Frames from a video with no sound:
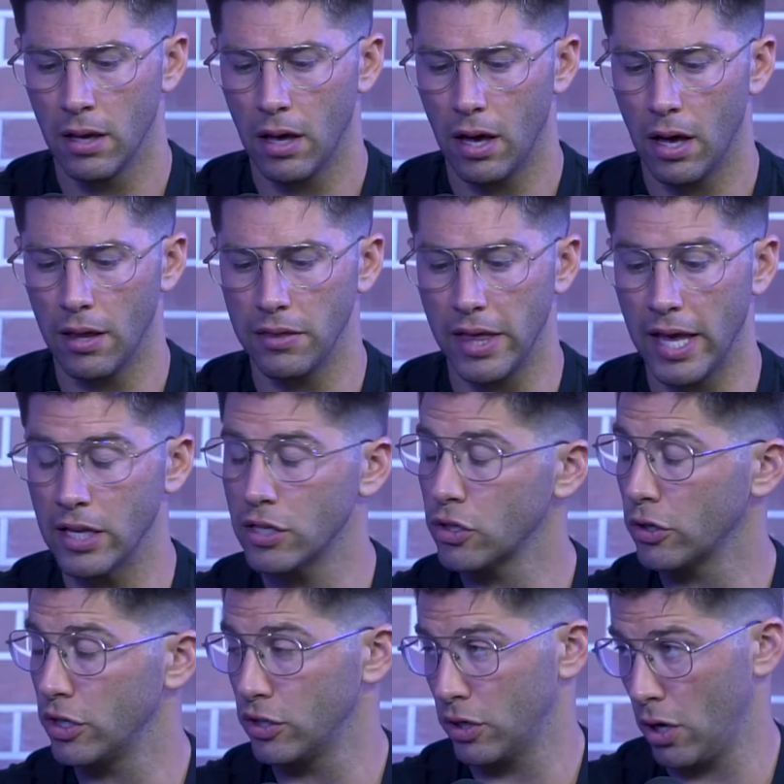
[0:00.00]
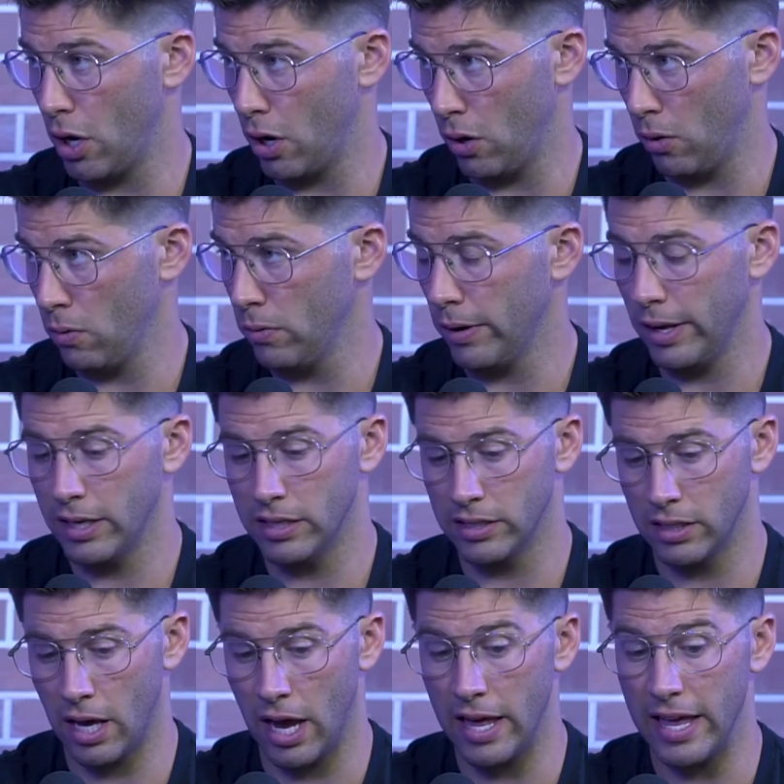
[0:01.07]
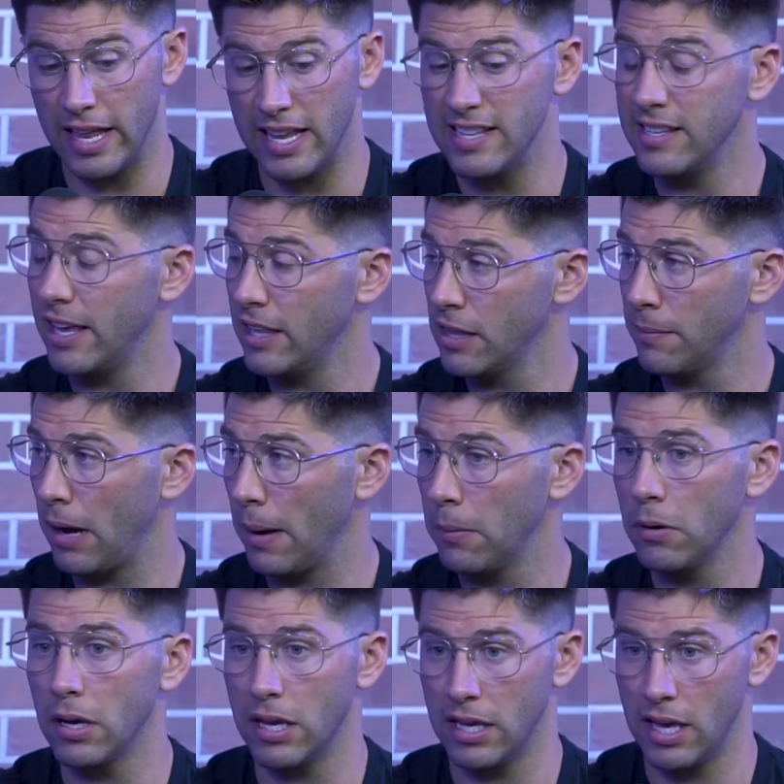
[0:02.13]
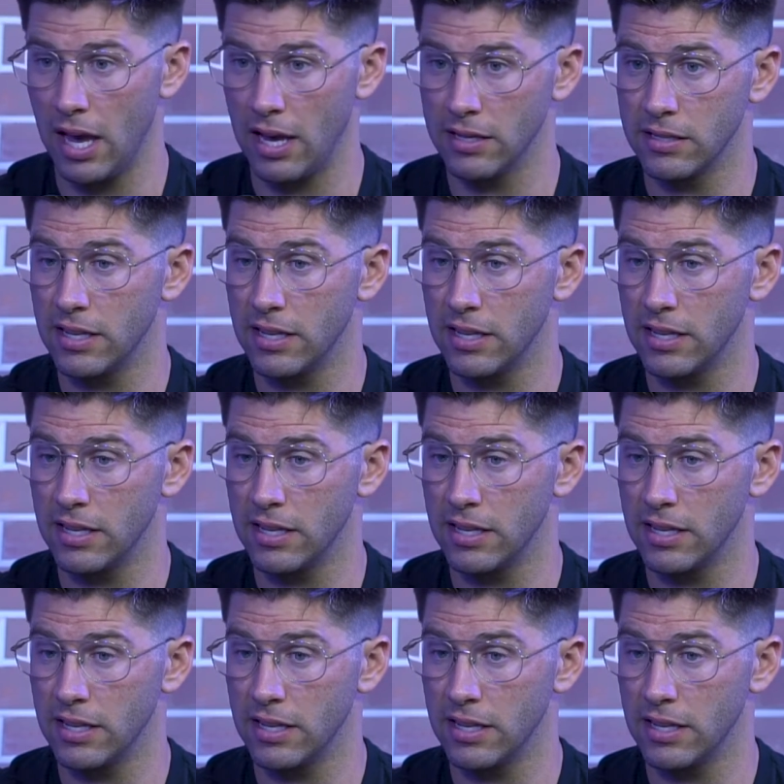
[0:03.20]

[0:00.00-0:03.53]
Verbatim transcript: The answer is no, it is not. Is it in the Bible? Yes.